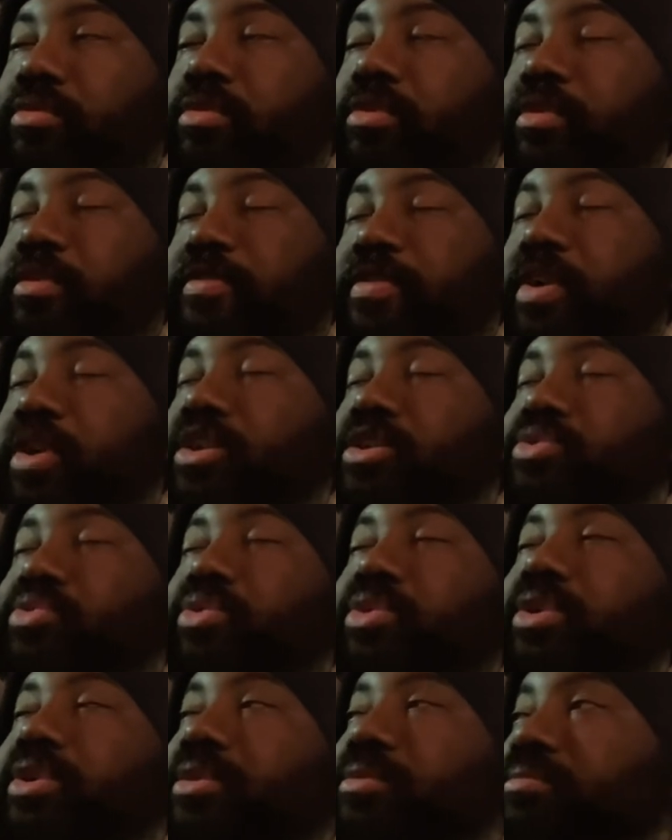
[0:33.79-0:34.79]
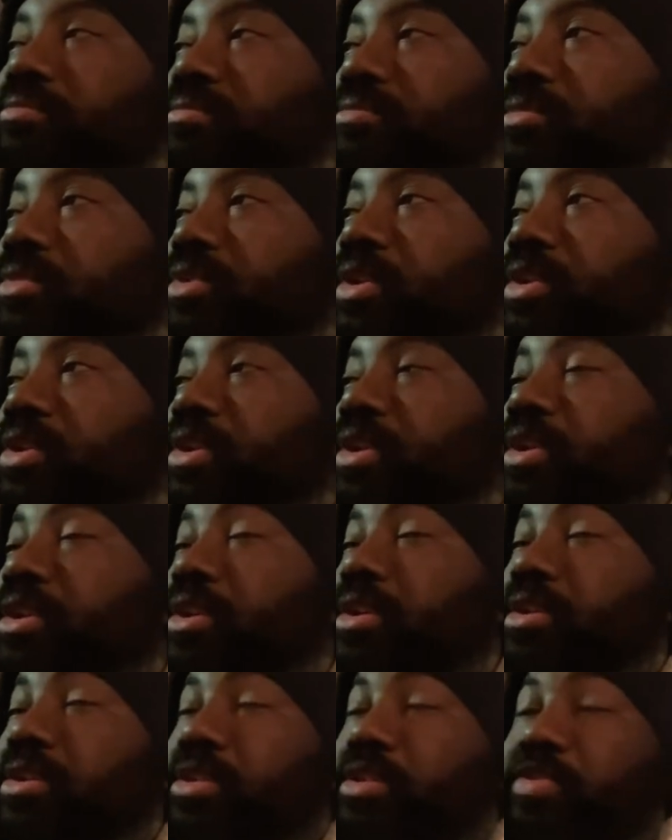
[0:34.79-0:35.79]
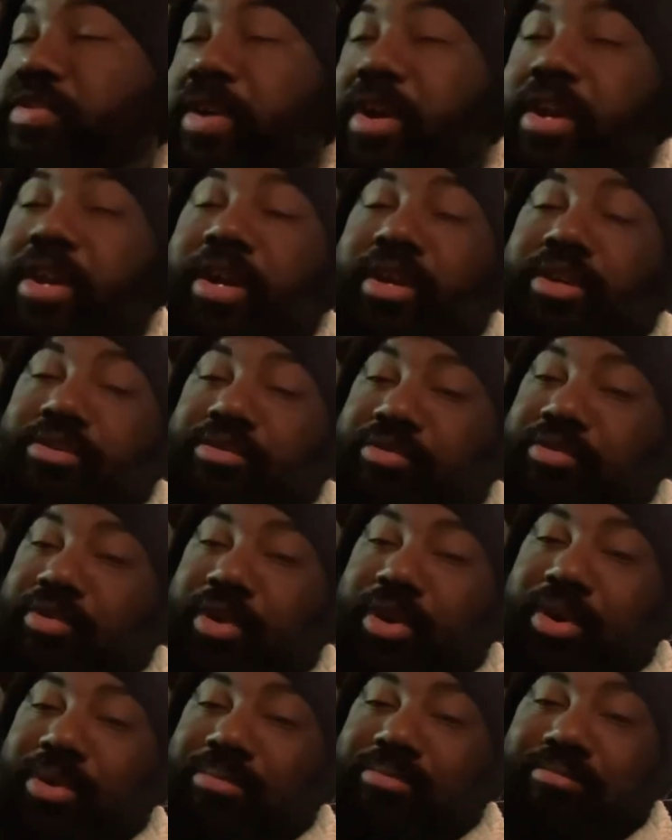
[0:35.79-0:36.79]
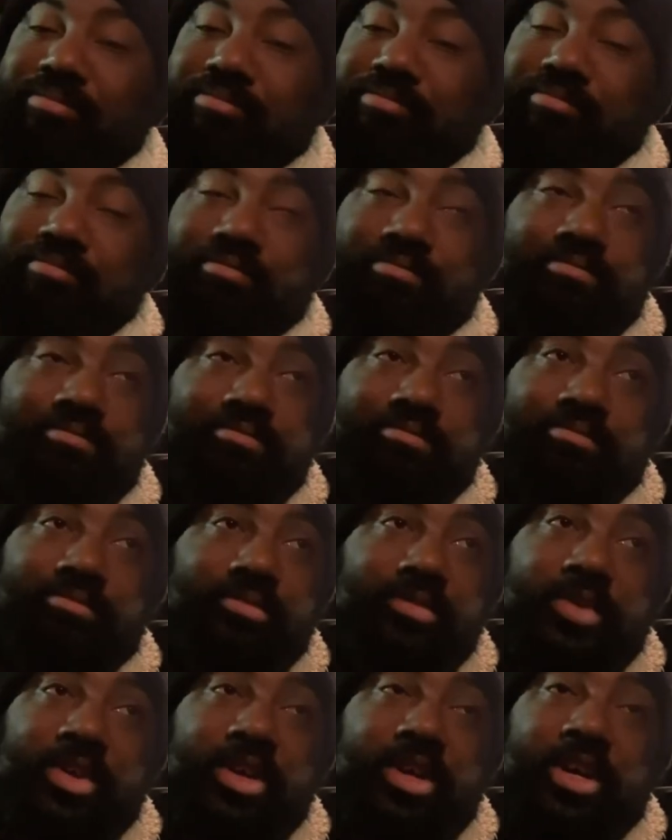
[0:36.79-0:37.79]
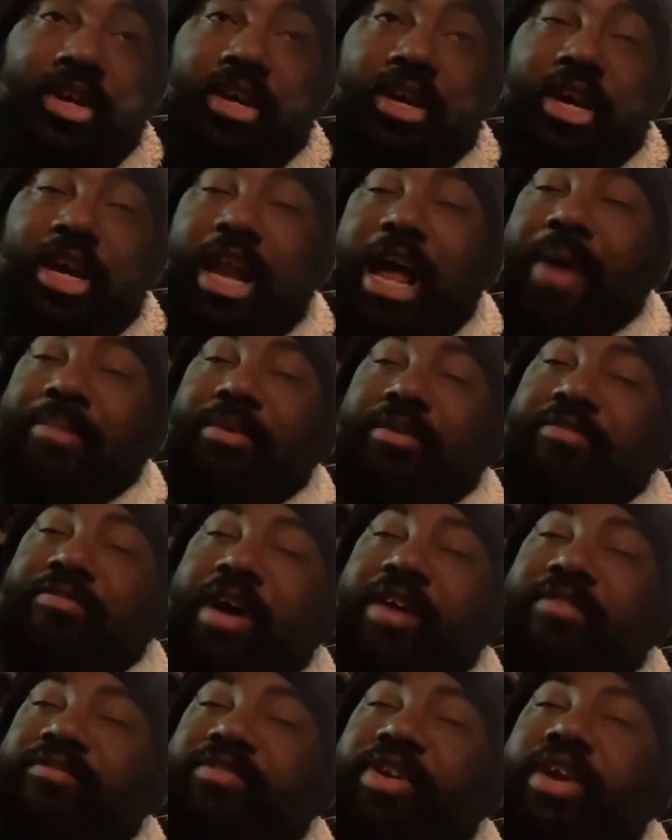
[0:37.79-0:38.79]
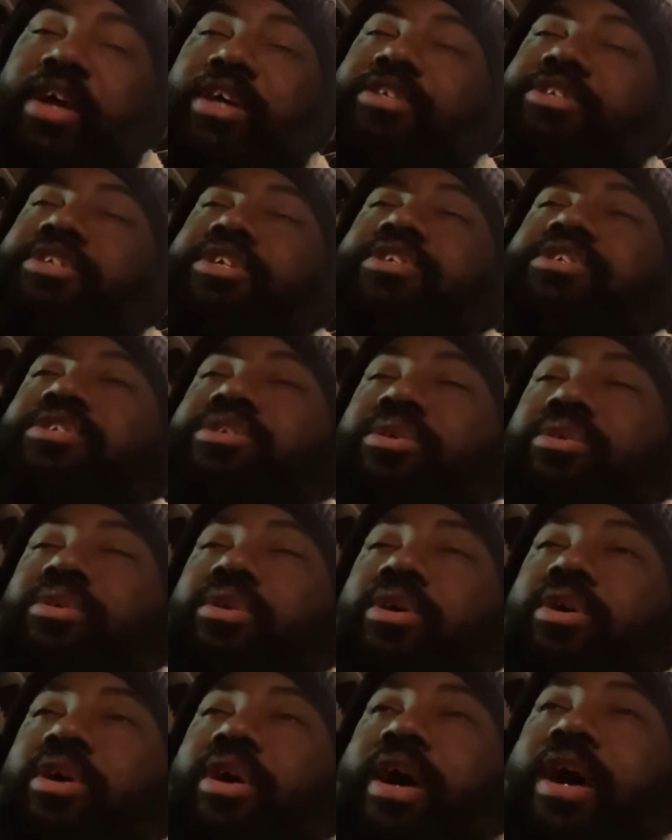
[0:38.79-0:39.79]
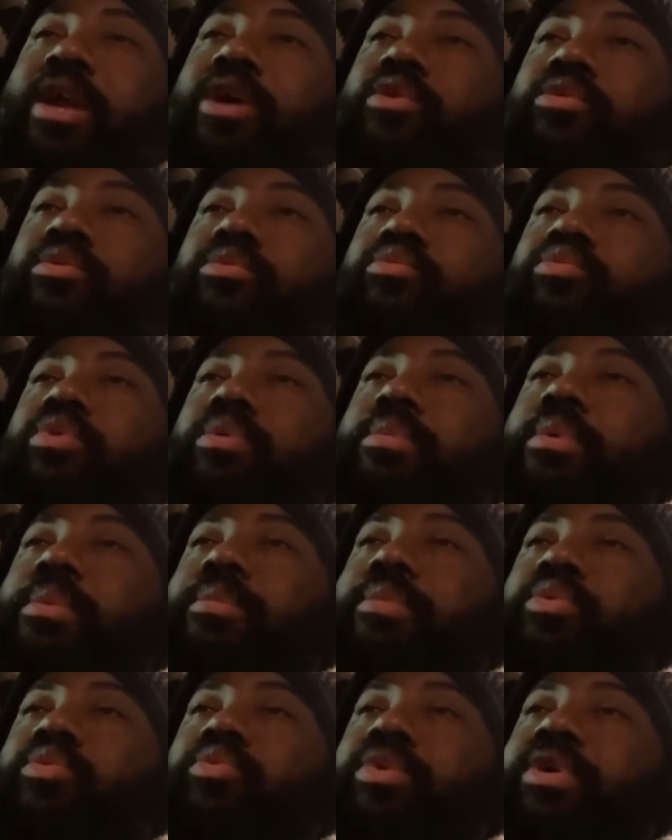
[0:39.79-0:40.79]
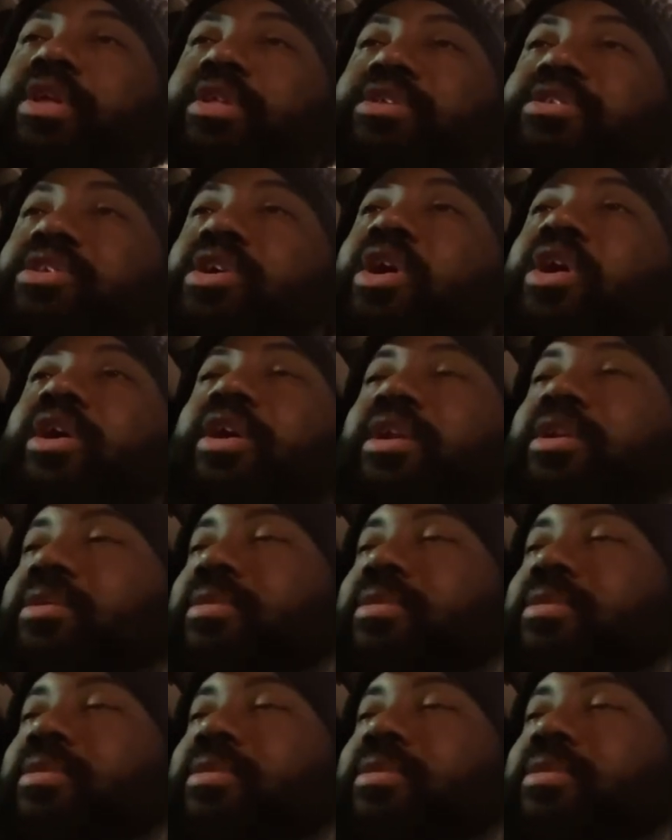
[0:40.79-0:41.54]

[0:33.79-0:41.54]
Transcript: The first one is financial freedom. And I've been fighting for that shit so long, I don't remember when it started.